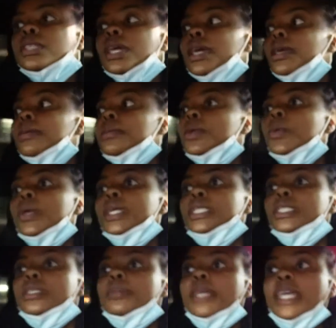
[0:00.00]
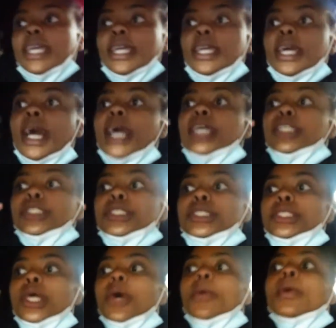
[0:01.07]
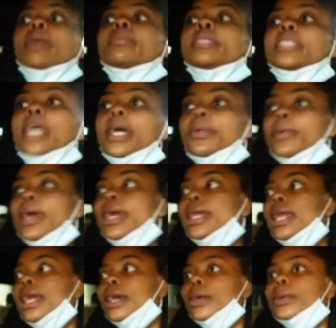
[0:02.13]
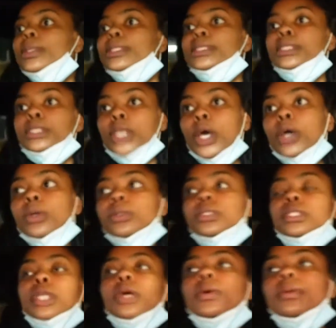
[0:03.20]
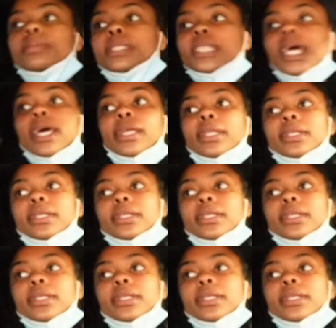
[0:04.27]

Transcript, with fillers: I am going to be so upset right now. So, so upset.